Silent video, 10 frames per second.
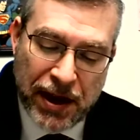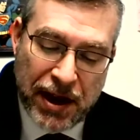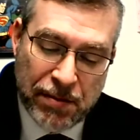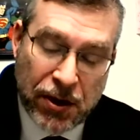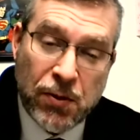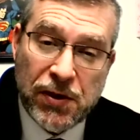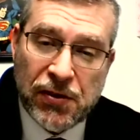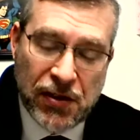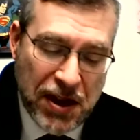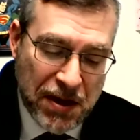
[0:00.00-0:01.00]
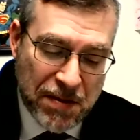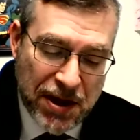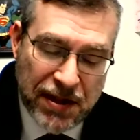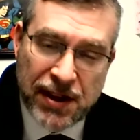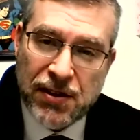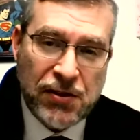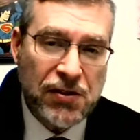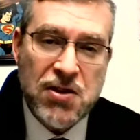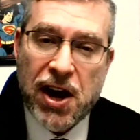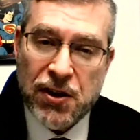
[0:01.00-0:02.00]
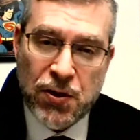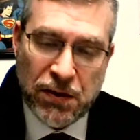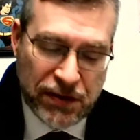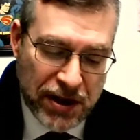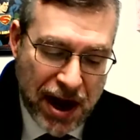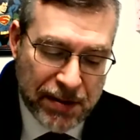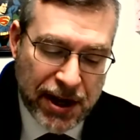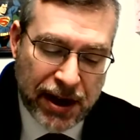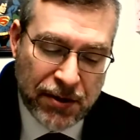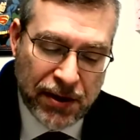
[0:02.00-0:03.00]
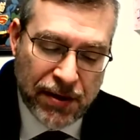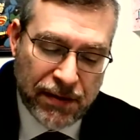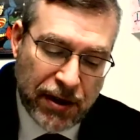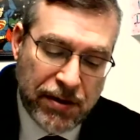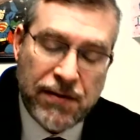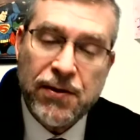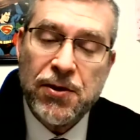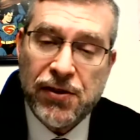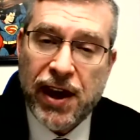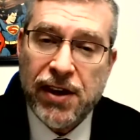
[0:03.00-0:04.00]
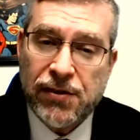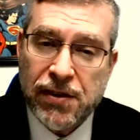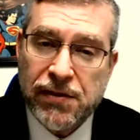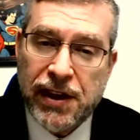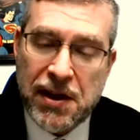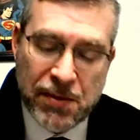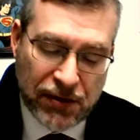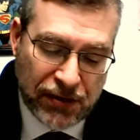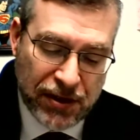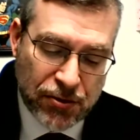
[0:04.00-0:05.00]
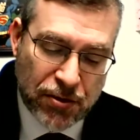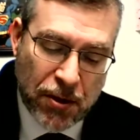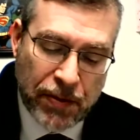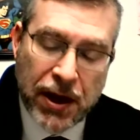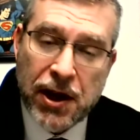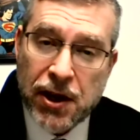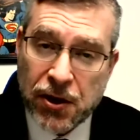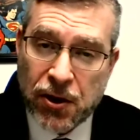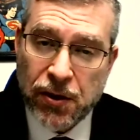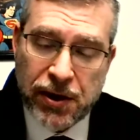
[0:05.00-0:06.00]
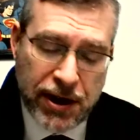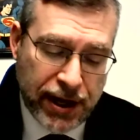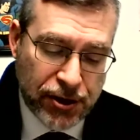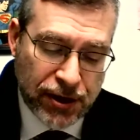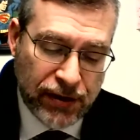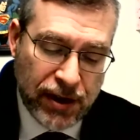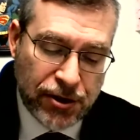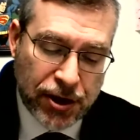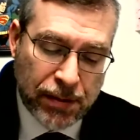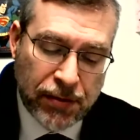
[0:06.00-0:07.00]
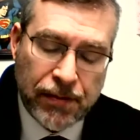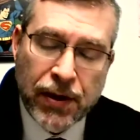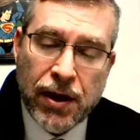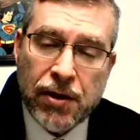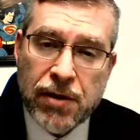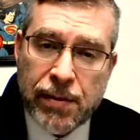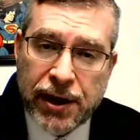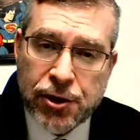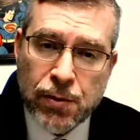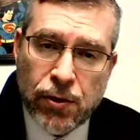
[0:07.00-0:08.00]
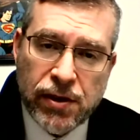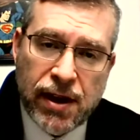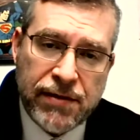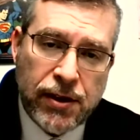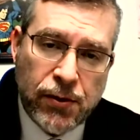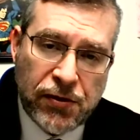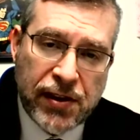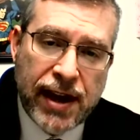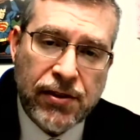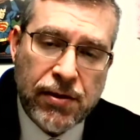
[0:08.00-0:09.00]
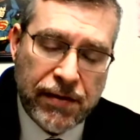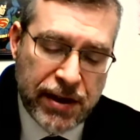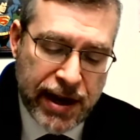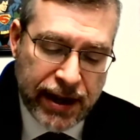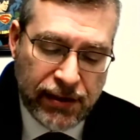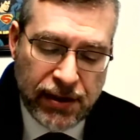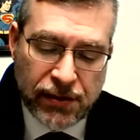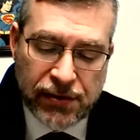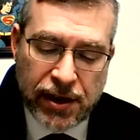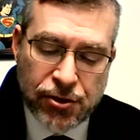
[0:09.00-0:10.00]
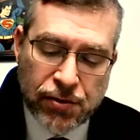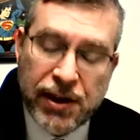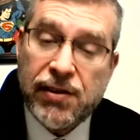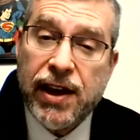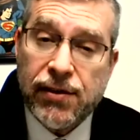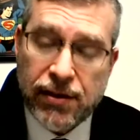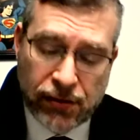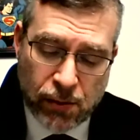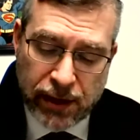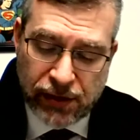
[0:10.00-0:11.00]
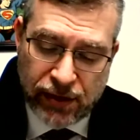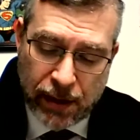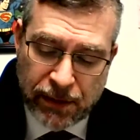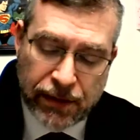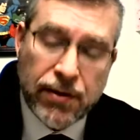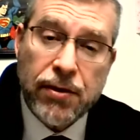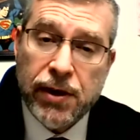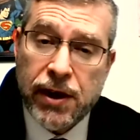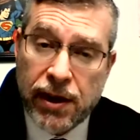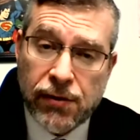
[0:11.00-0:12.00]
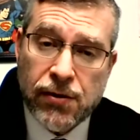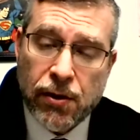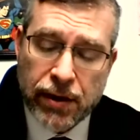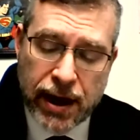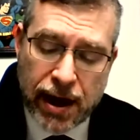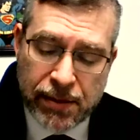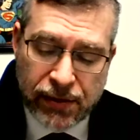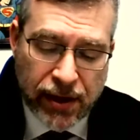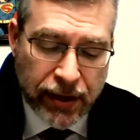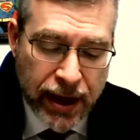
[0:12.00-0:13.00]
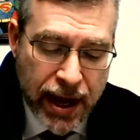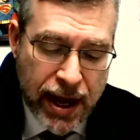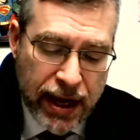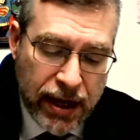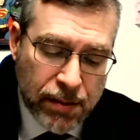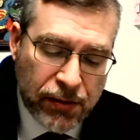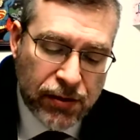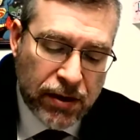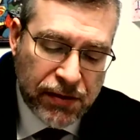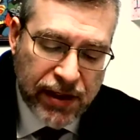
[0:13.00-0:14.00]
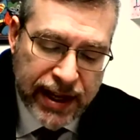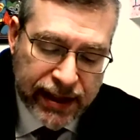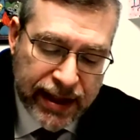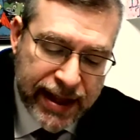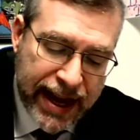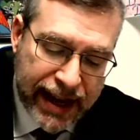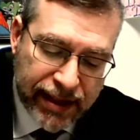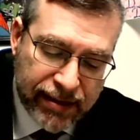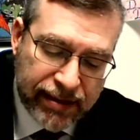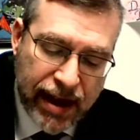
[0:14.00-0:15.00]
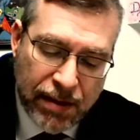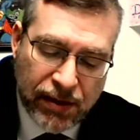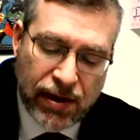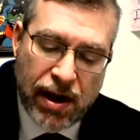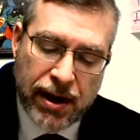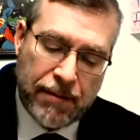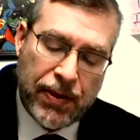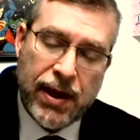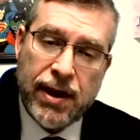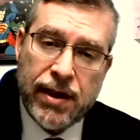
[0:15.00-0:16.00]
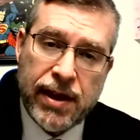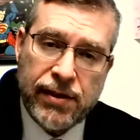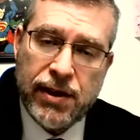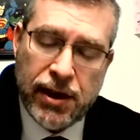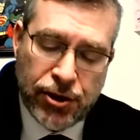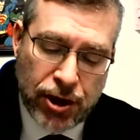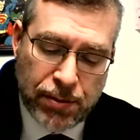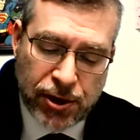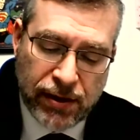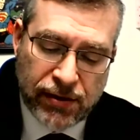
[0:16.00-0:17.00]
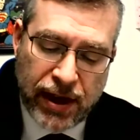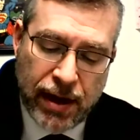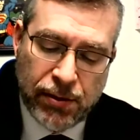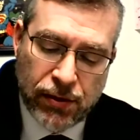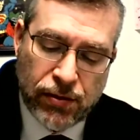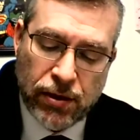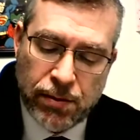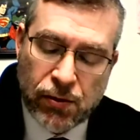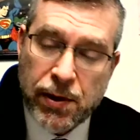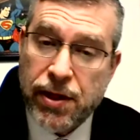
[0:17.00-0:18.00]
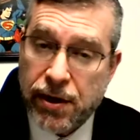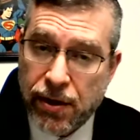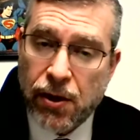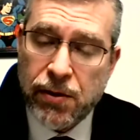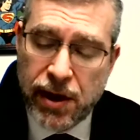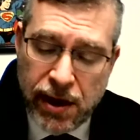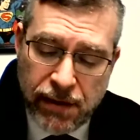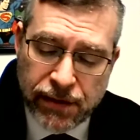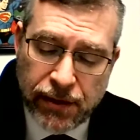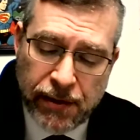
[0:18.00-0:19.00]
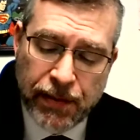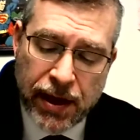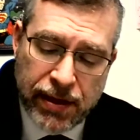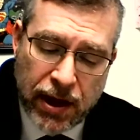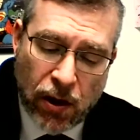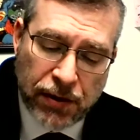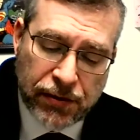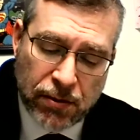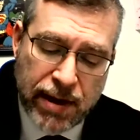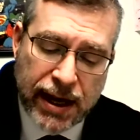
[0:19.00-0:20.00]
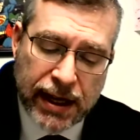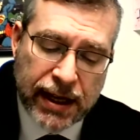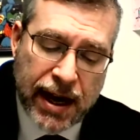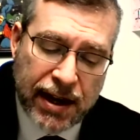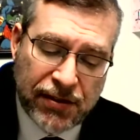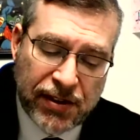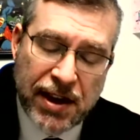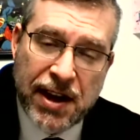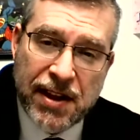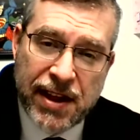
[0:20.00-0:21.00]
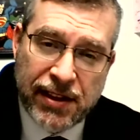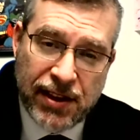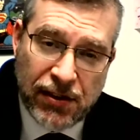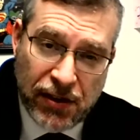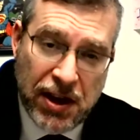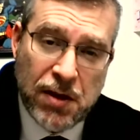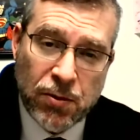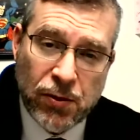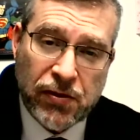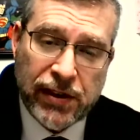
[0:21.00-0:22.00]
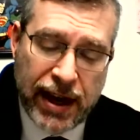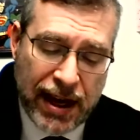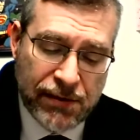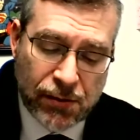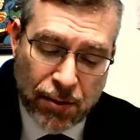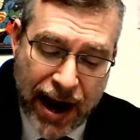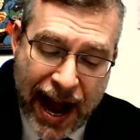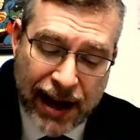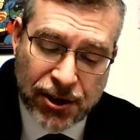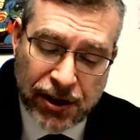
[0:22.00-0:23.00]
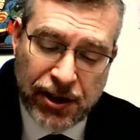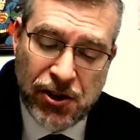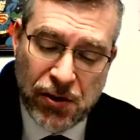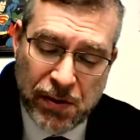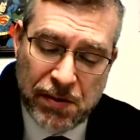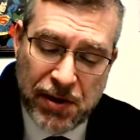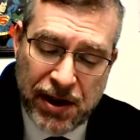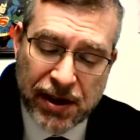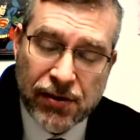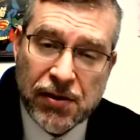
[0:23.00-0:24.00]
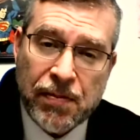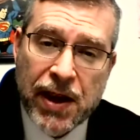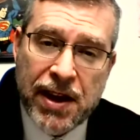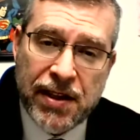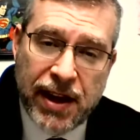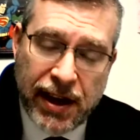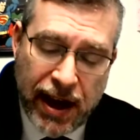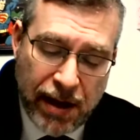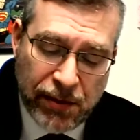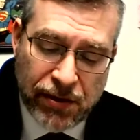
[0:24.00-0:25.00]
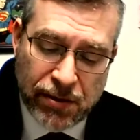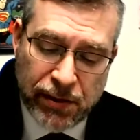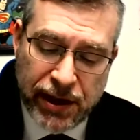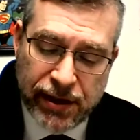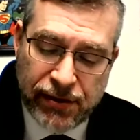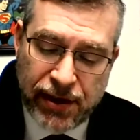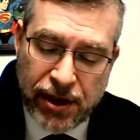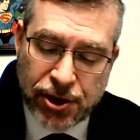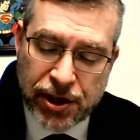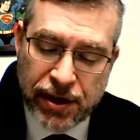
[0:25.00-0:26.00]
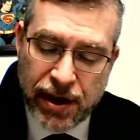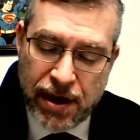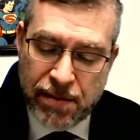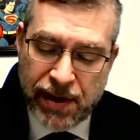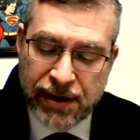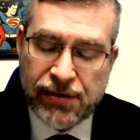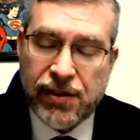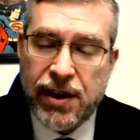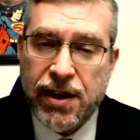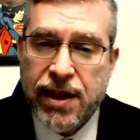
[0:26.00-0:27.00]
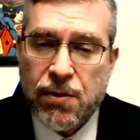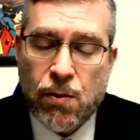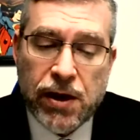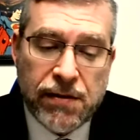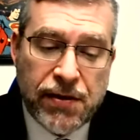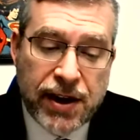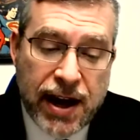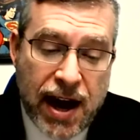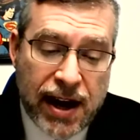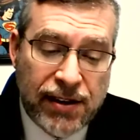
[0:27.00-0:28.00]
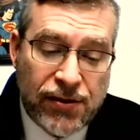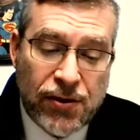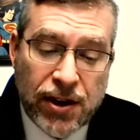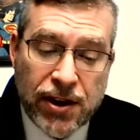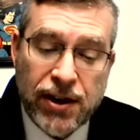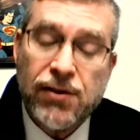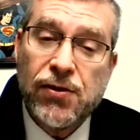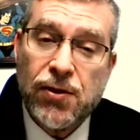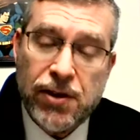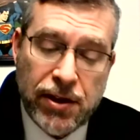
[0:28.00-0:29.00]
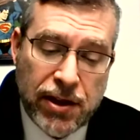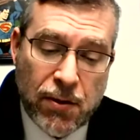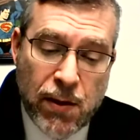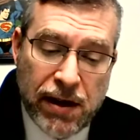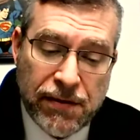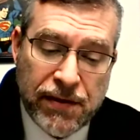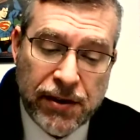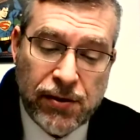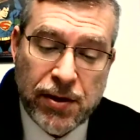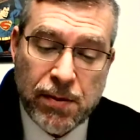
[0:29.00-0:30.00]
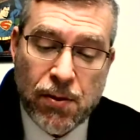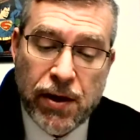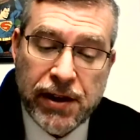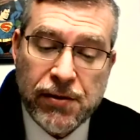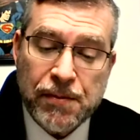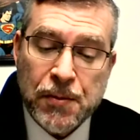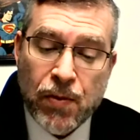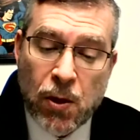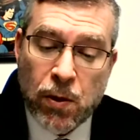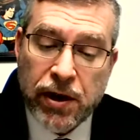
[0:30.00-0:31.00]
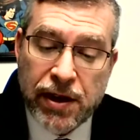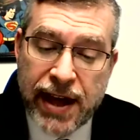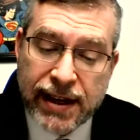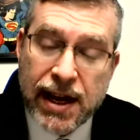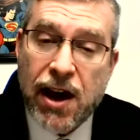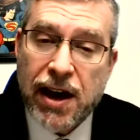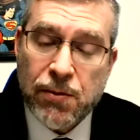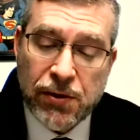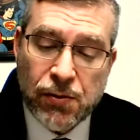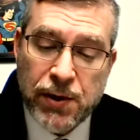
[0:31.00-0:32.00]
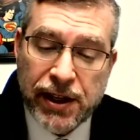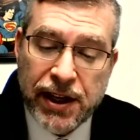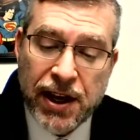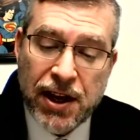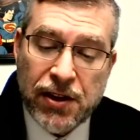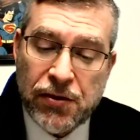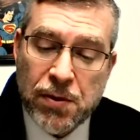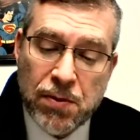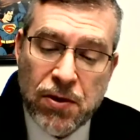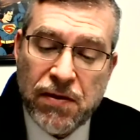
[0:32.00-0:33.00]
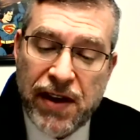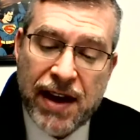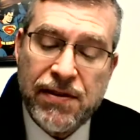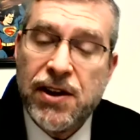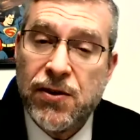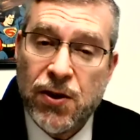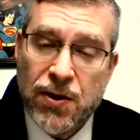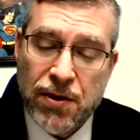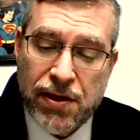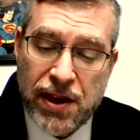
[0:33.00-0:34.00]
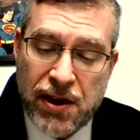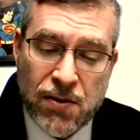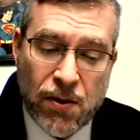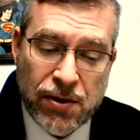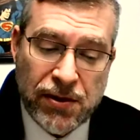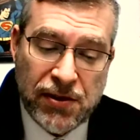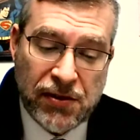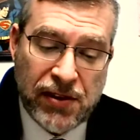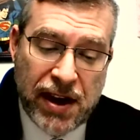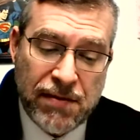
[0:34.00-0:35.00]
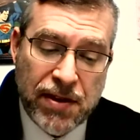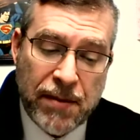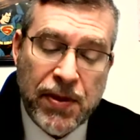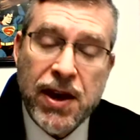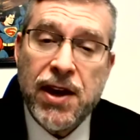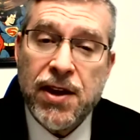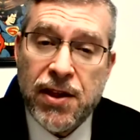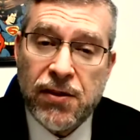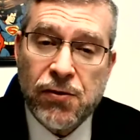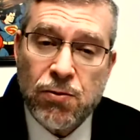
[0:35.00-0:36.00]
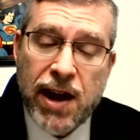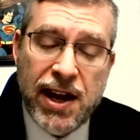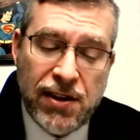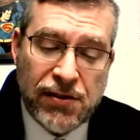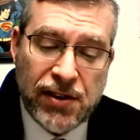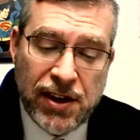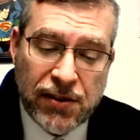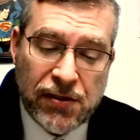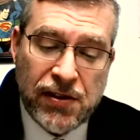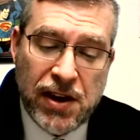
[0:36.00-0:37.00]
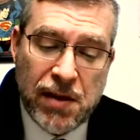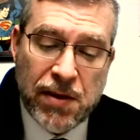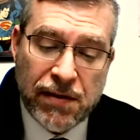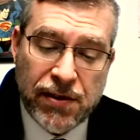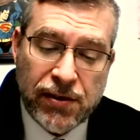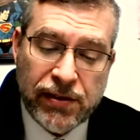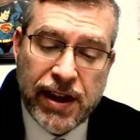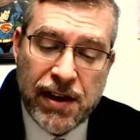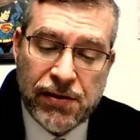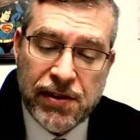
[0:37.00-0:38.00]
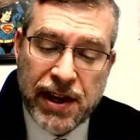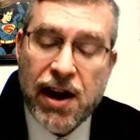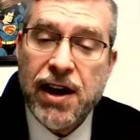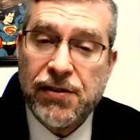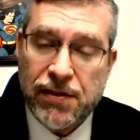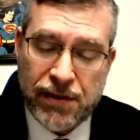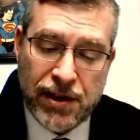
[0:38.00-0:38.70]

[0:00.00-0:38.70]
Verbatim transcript: But it would seem that this is not a new phenomenon. The very first case of Lima syndrome occurred in ancient Egypt. Rabbi Shmuel David Luzzatto of the 19th century takes this one step further in his Torah commentary. He observes that, that at the same time that the Egyptians came to terms with their own evil, they also recognized that these Hebrew slaves were actually human beings. They came to the realization by seeing that one of the gods took a concern in their welfare to the point where that God was willing to move heaven and earth in order to save them. This raised the esteem of the slaves in the eyes of the